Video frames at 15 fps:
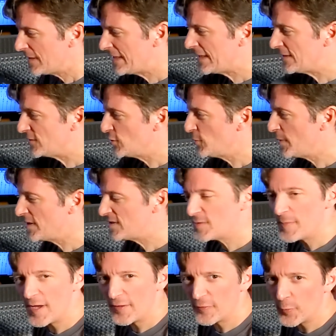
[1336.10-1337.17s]
too much
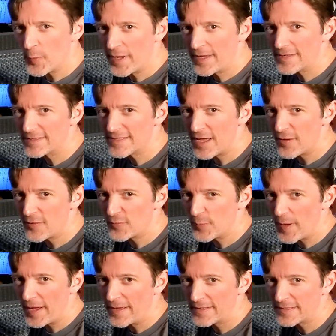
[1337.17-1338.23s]
about the way it sounds
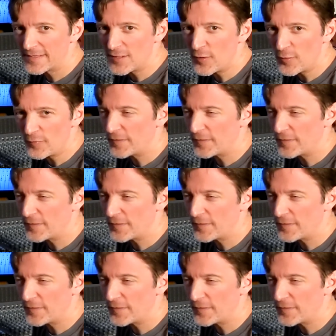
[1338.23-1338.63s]
by itself